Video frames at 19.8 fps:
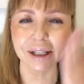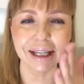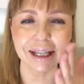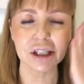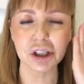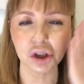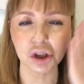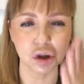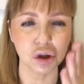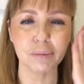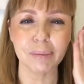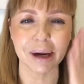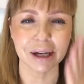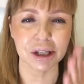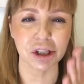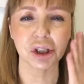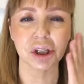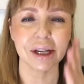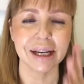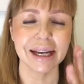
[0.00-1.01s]
get too
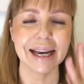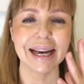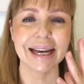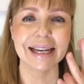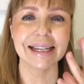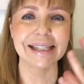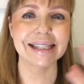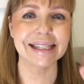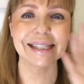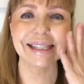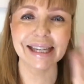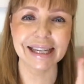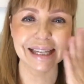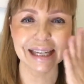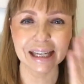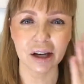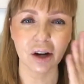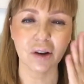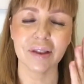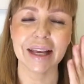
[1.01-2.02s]
much
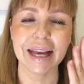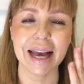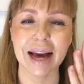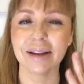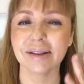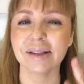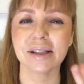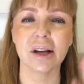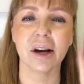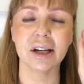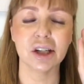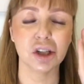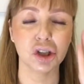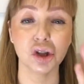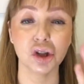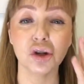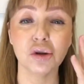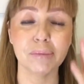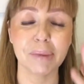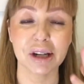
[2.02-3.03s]
stinging on the outside and
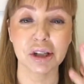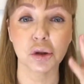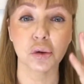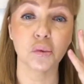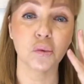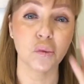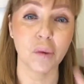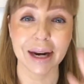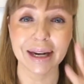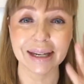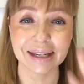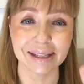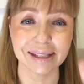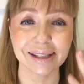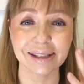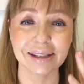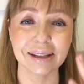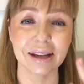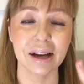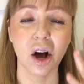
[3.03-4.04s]
too much
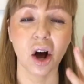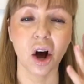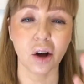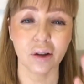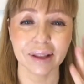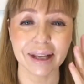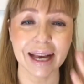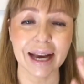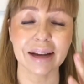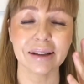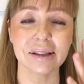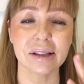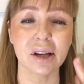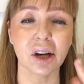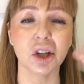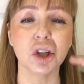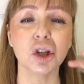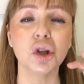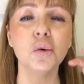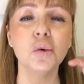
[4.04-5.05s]
redness on the
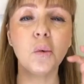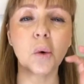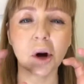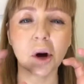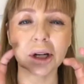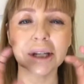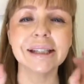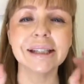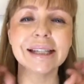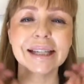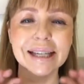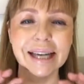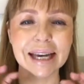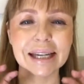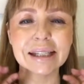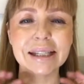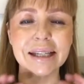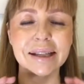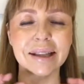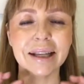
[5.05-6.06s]
outside. You want it to
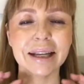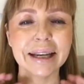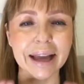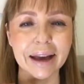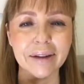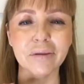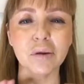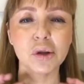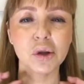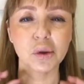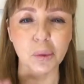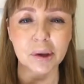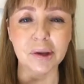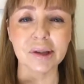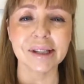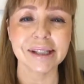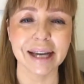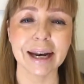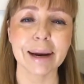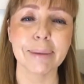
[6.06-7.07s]
get to the levels where
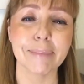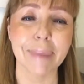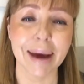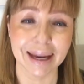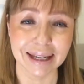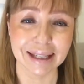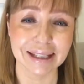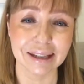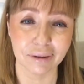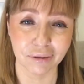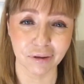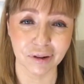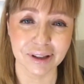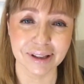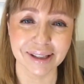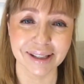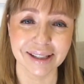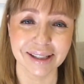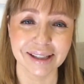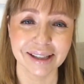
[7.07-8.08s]
it's going to make a
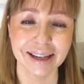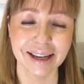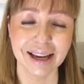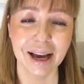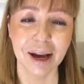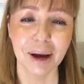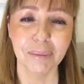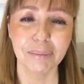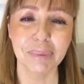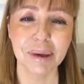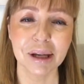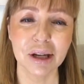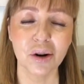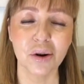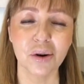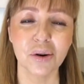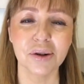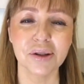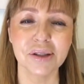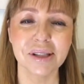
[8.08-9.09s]
difference,
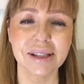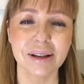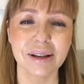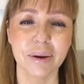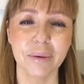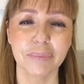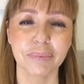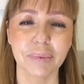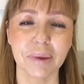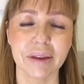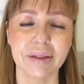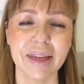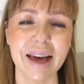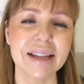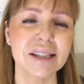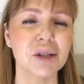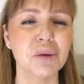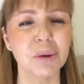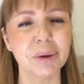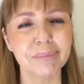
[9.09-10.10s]
because
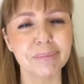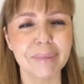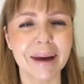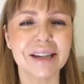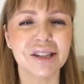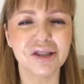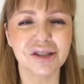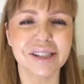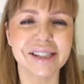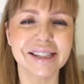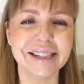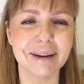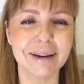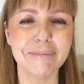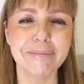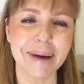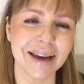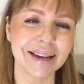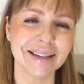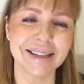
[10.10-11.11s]
that's what makes your
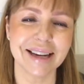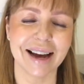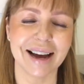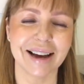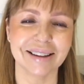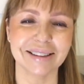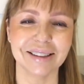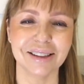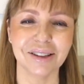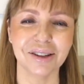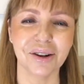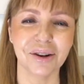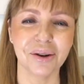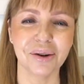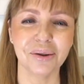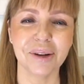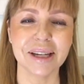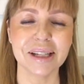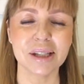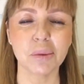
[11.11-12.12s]
skin better, you
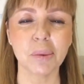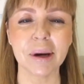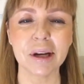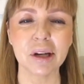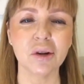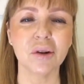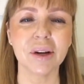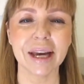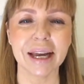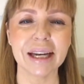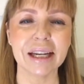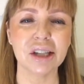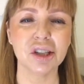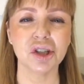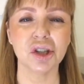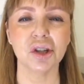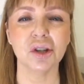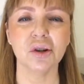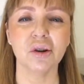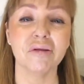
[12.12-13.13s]
know, is when you're getting
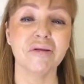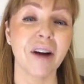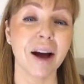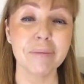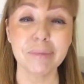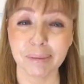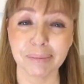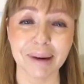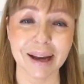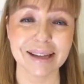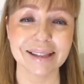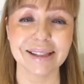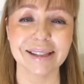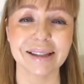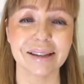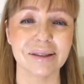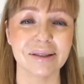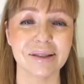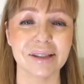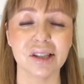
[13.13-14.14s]
to your fibroblast
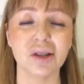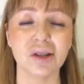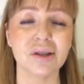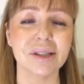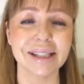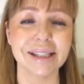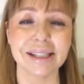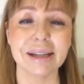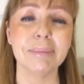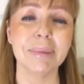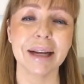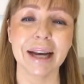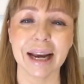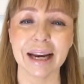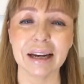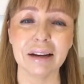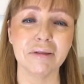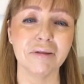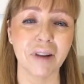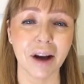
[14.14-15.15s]
cells and you're
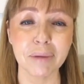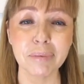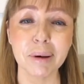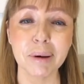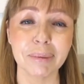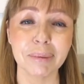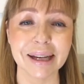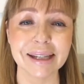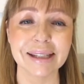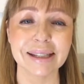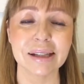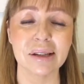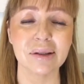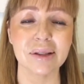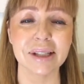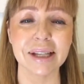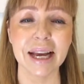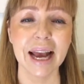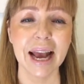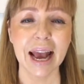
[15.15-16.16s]
stimulating fibroblast
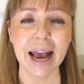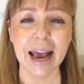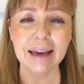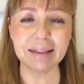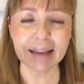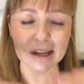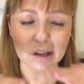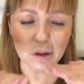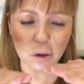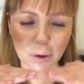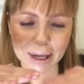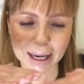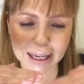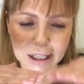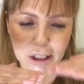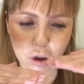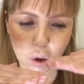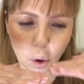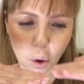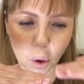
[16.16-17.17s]
cells, and then you're
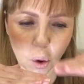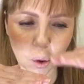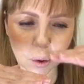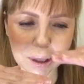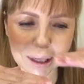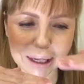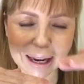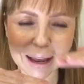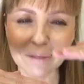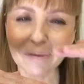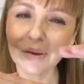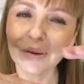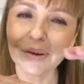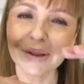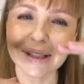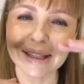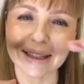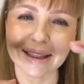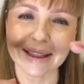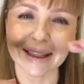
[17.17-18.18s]
getting to all the
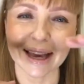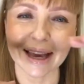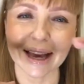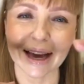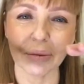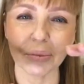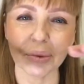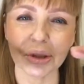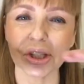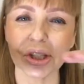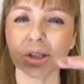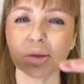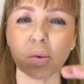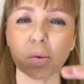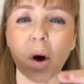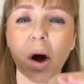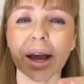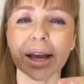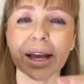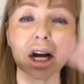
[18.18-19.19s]
levels in there, which is
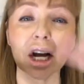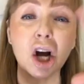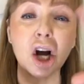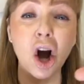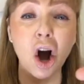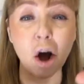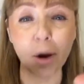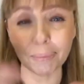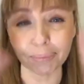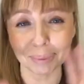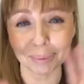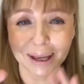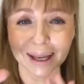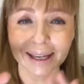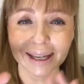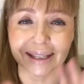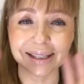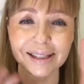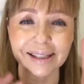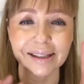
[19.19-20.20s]
why a
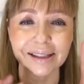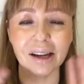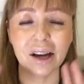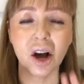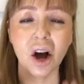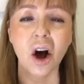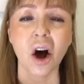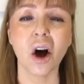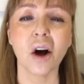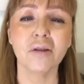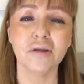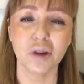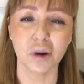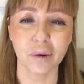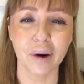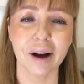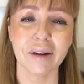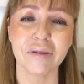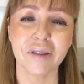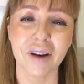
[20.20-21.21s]
complex of your
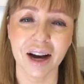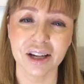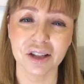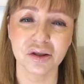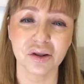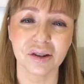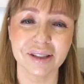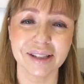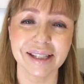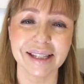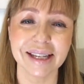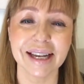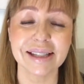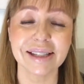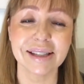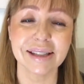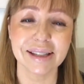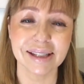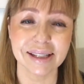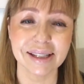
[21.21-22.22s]
alpha hydroxy
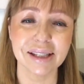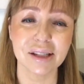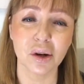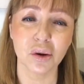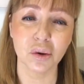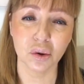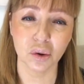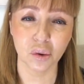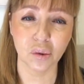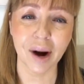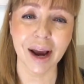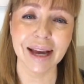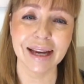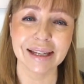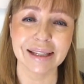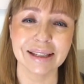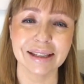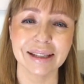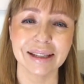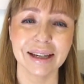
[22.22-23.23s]
acids is so
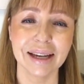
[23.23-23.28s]
great.